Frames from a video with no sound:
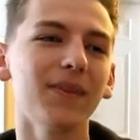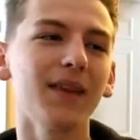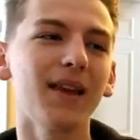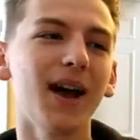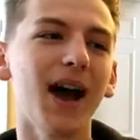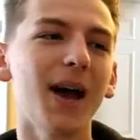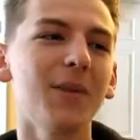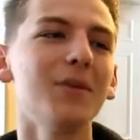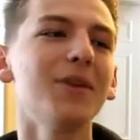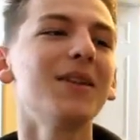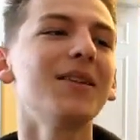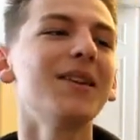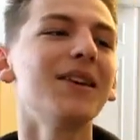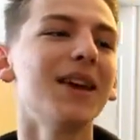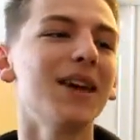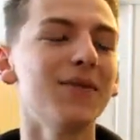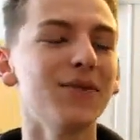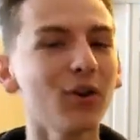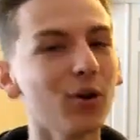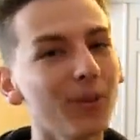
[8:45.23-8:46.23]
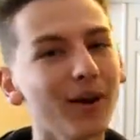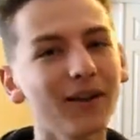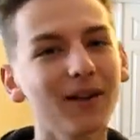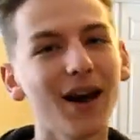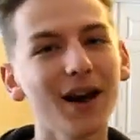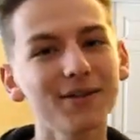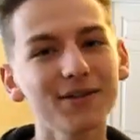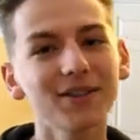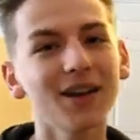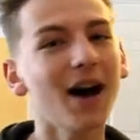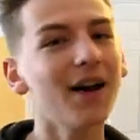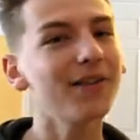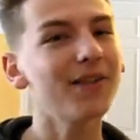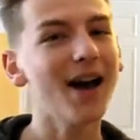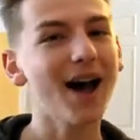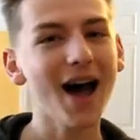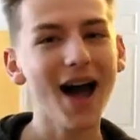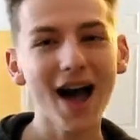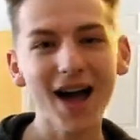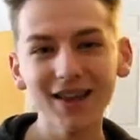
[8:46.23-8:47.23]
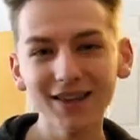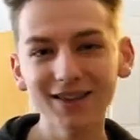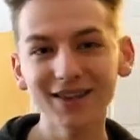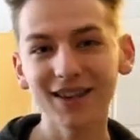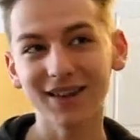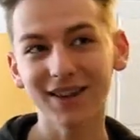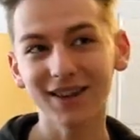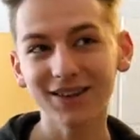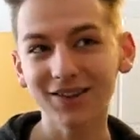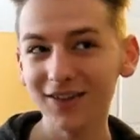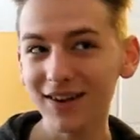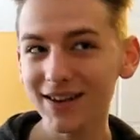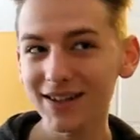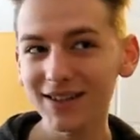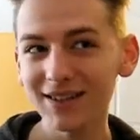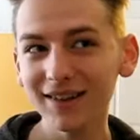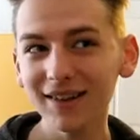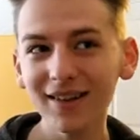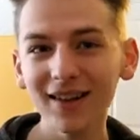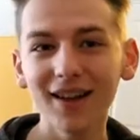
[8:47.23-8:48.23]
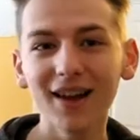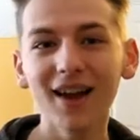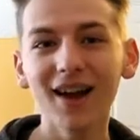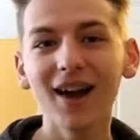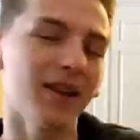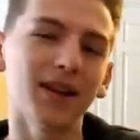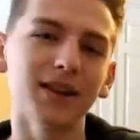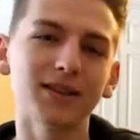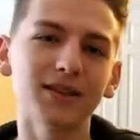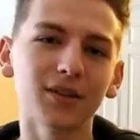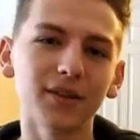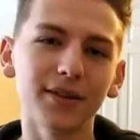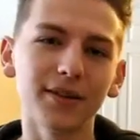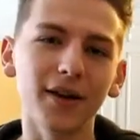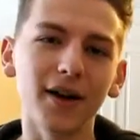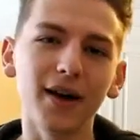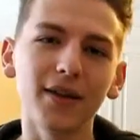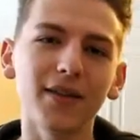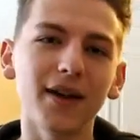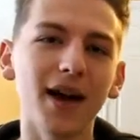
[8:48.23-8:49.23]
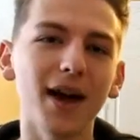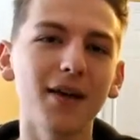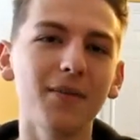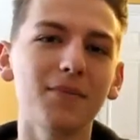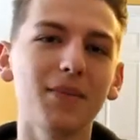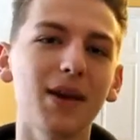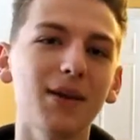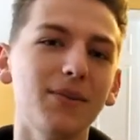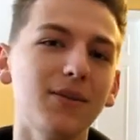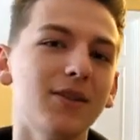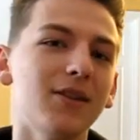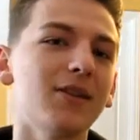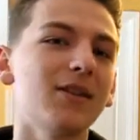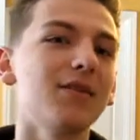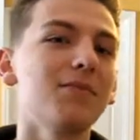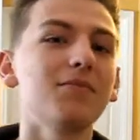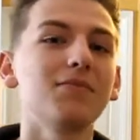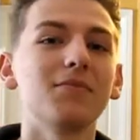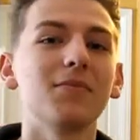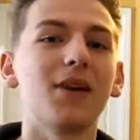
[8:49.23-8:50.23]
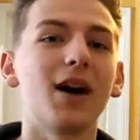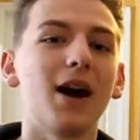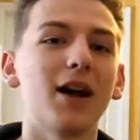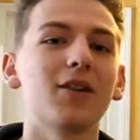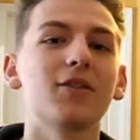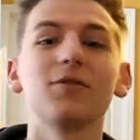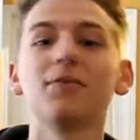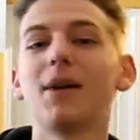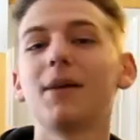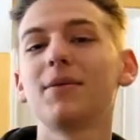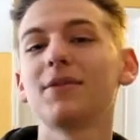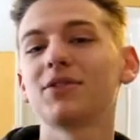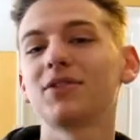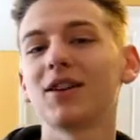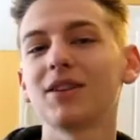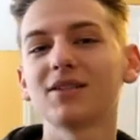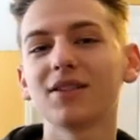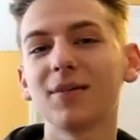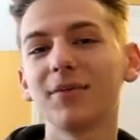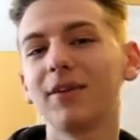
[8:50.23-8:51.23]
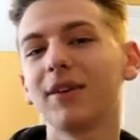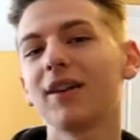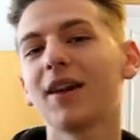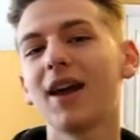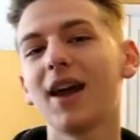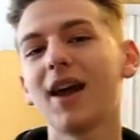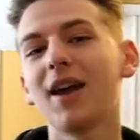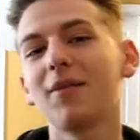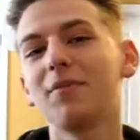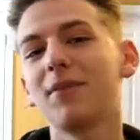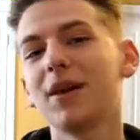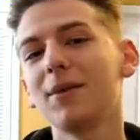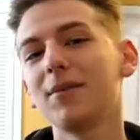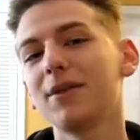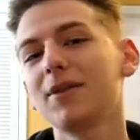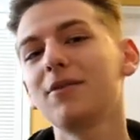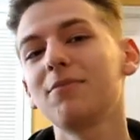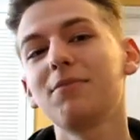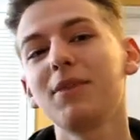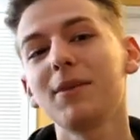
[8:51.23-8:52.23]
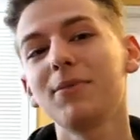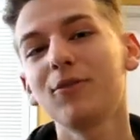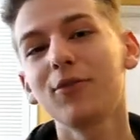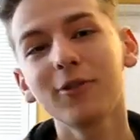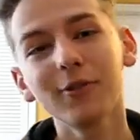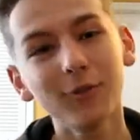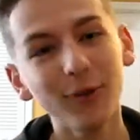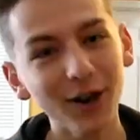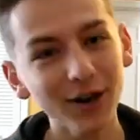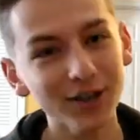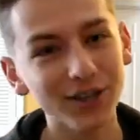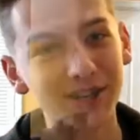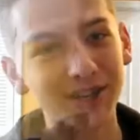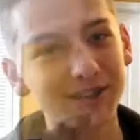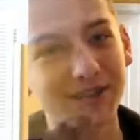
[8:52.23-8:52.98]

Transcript: I mean, even though my life's not that interesting, I still thought that maybe I could maybe start something and maybe people would watch it.